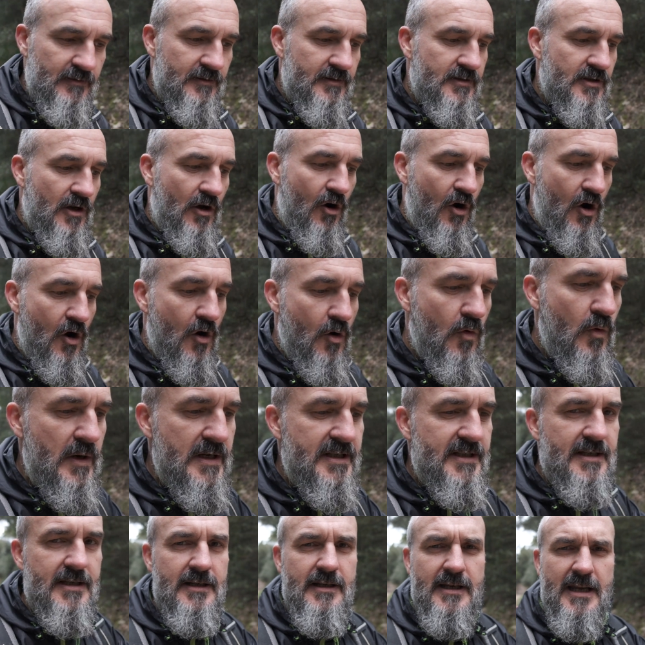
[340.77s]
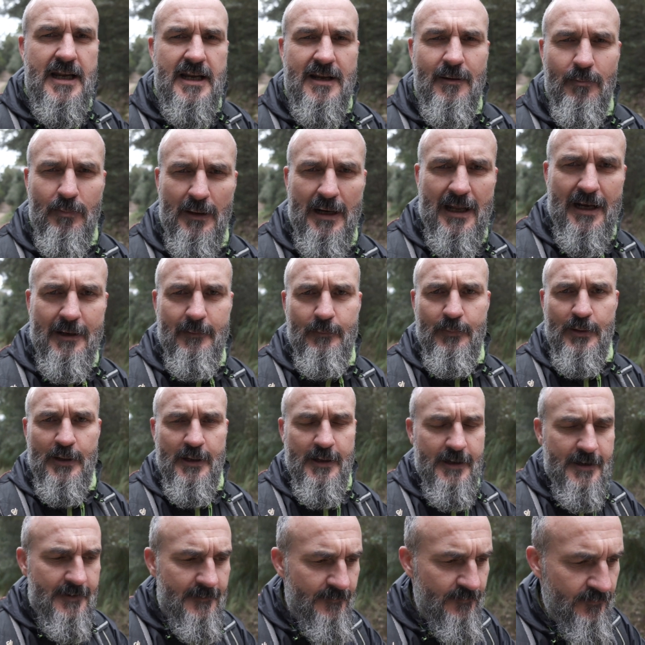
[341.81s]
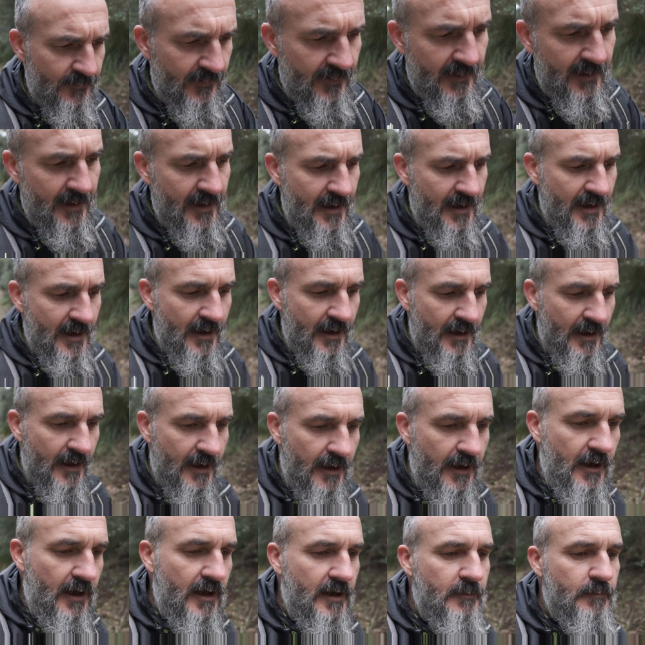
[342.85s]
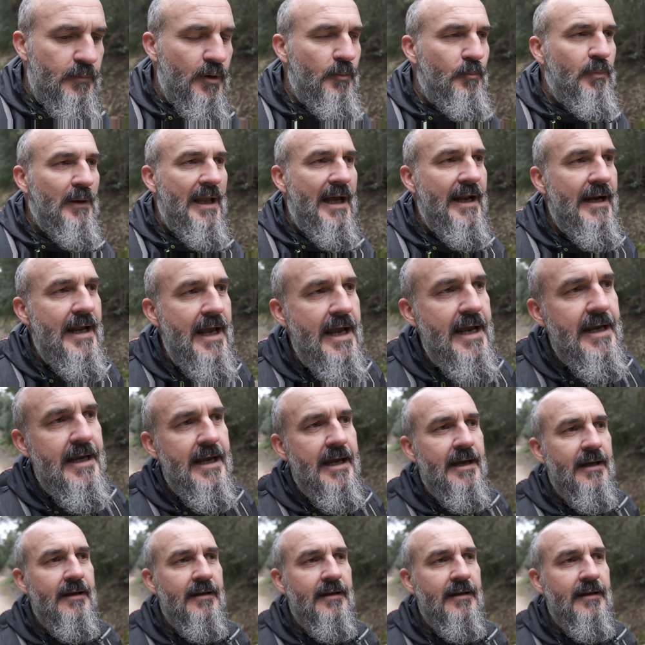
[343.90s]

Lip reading: So always need a plan B. But plan A